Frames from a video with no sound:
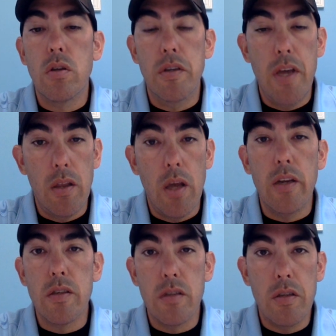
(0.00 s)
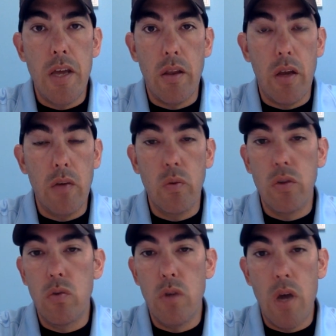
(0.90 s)
The deadline is a deadline.
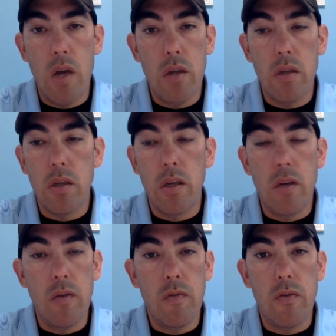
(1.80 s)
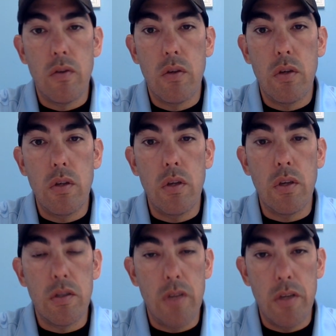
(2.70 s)
We do not give
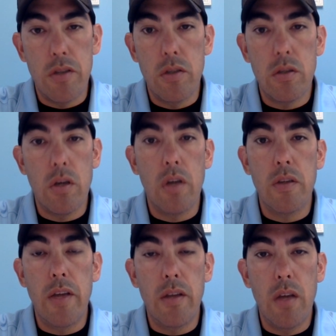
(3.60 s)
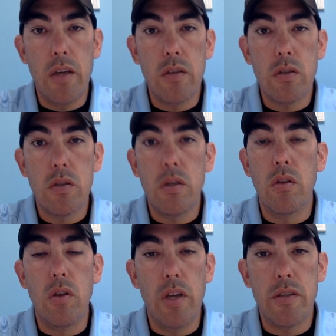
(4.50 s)
extensions on deadlines
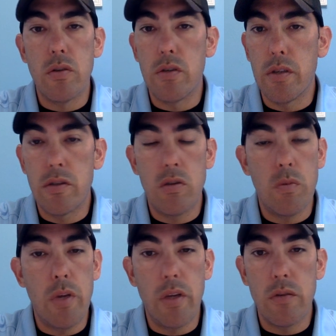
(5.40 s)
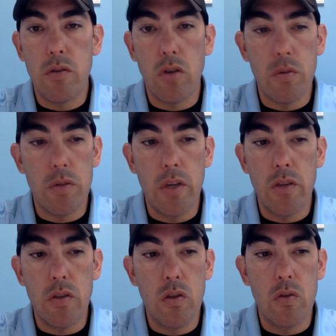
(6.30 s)
unless there's exterminating
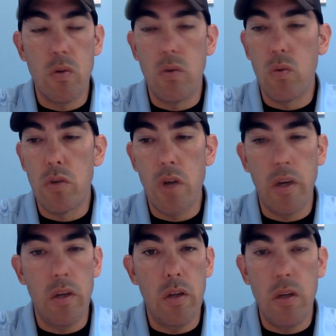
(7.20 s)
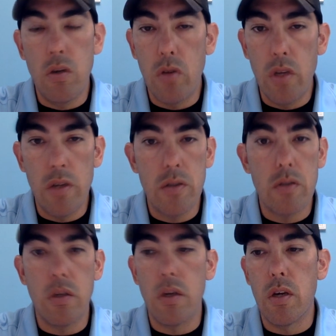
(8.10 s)
circumstances when we're talking
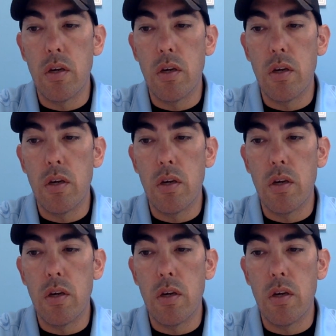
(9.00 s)
illness,